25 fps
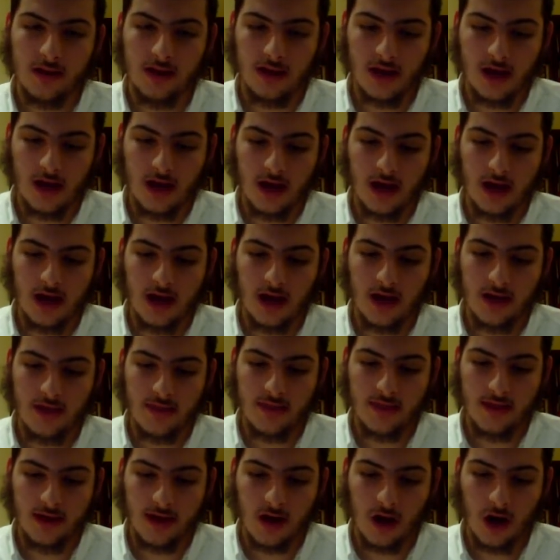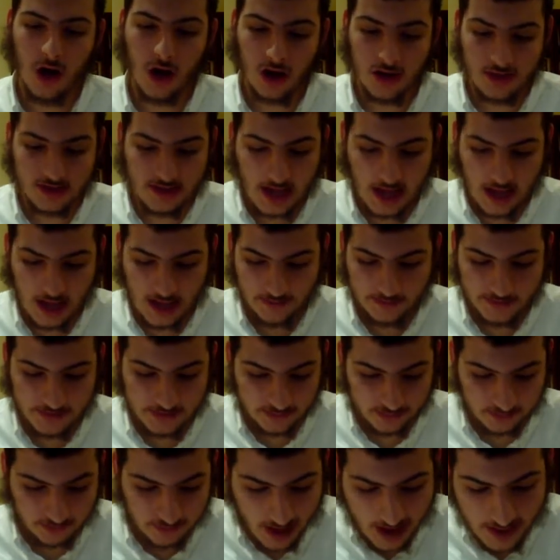the hard
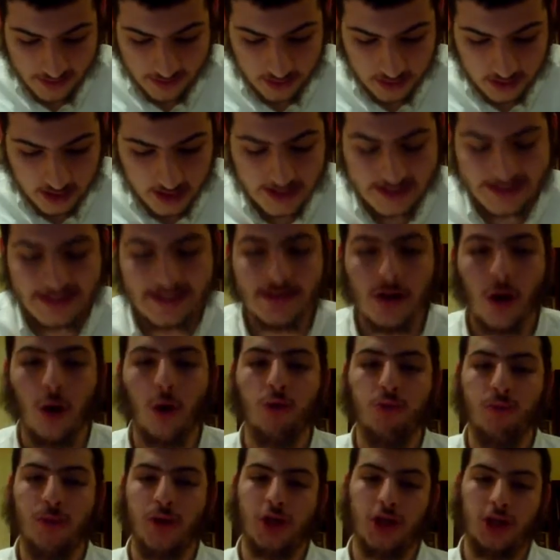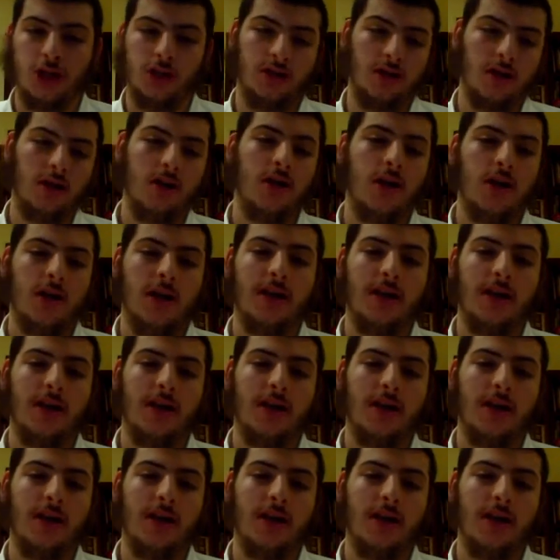times. Rather, it's his own mission.